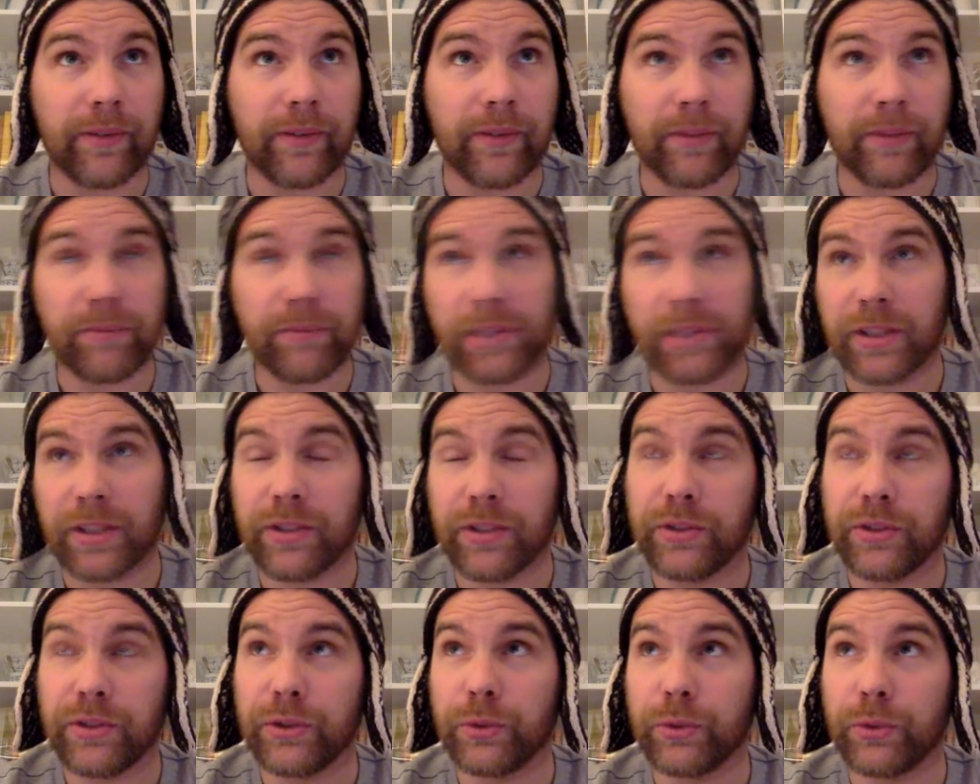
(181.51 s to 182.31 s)
something
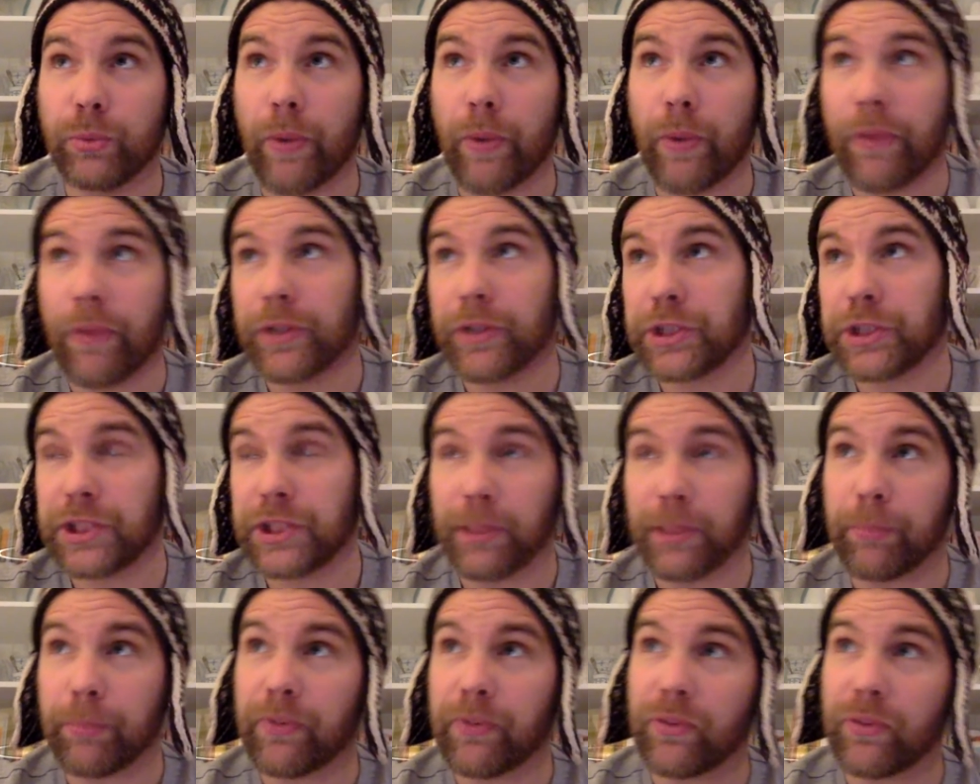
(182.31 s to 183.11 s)
to do with
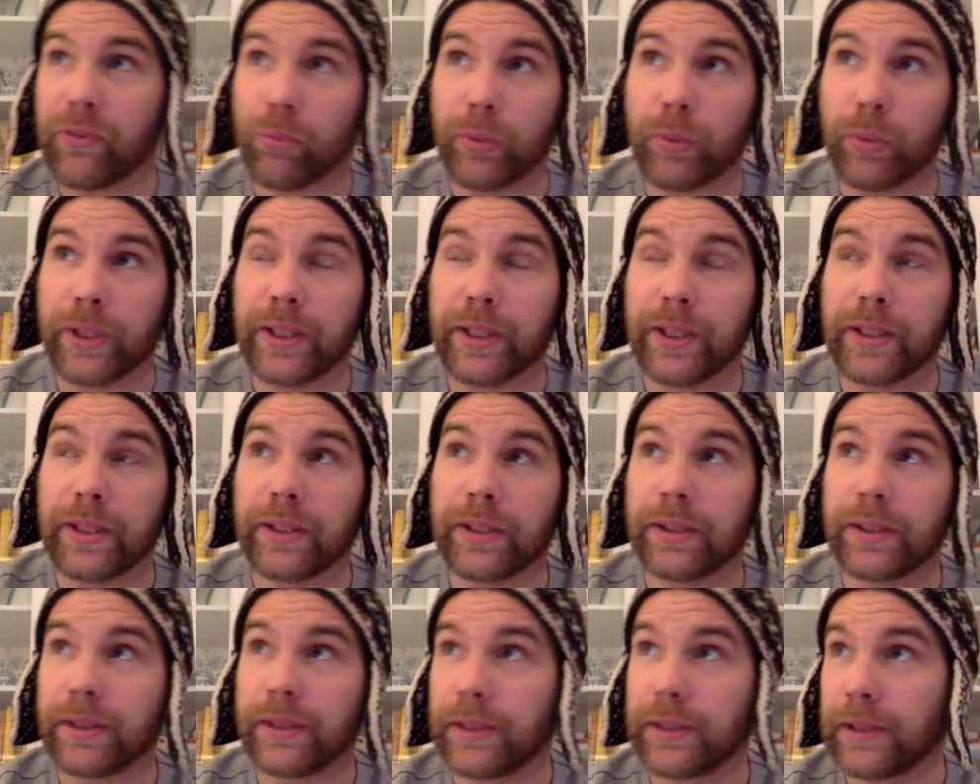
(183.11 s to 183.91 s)
ships
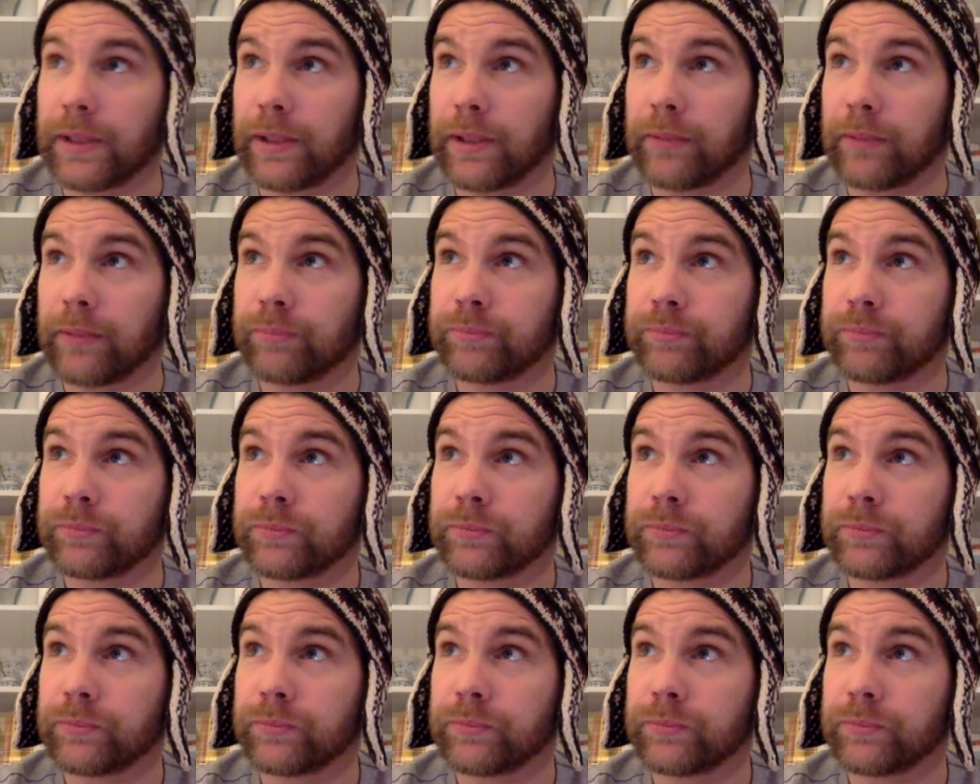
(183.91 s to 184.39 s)
when uh,